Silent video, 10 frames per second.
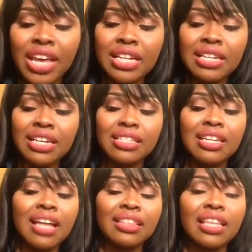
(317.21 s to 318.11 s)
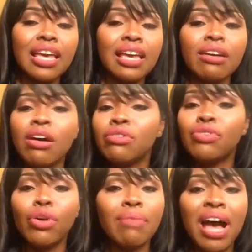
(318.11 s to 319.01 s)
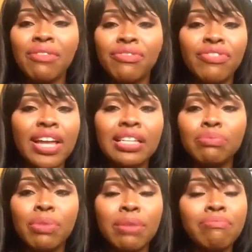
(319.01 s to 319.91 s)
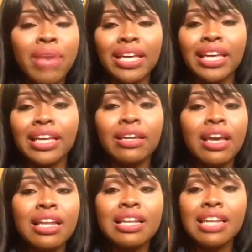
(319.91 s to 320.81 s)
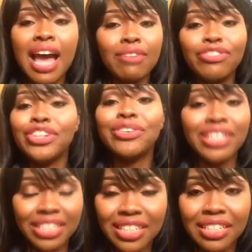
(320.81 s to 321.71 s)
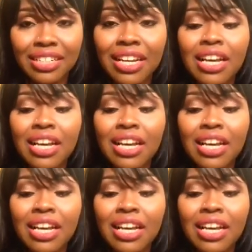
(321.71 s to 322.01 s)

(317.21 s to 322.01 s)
It does nothing for my face but make it not feel good.